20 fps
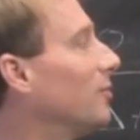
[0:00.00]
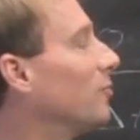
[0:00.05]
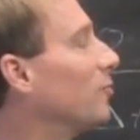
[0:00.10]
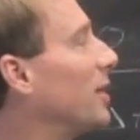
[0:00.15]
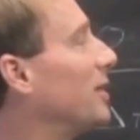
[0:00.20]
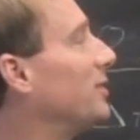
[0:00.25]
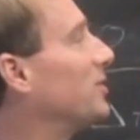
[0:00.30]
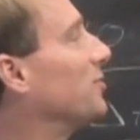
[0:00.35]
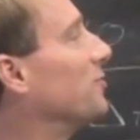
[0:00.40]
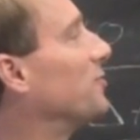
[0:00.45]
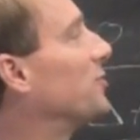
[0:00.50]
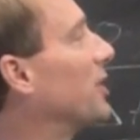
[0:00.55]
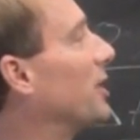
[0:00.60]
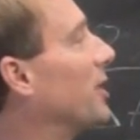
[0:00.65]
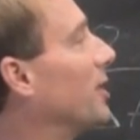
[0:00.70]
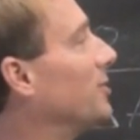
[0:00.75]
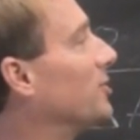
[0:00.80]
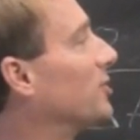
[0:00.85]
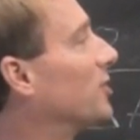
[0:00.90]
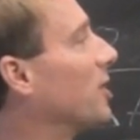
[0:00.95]
rates of
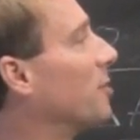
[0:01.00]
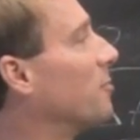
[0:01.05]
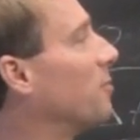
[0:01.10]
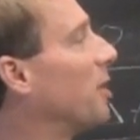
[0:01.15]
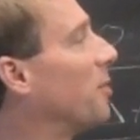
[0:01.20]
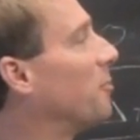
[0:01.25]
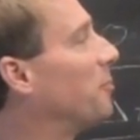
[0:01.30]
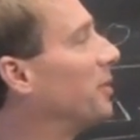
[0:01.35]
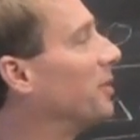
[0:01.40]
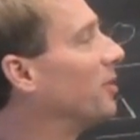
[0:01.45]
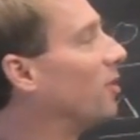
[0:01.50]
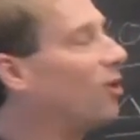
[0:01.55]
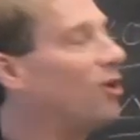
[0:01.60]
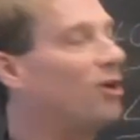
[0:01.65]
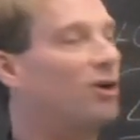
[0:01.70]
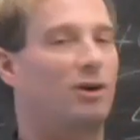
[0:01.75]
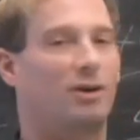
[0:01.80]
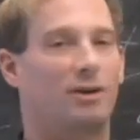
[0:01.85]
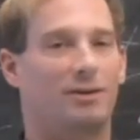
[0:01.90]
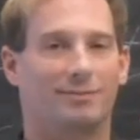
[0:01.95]
change come up in
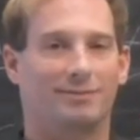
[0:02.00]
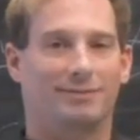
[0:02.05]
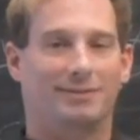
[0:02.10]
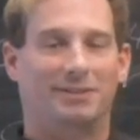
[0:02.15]
all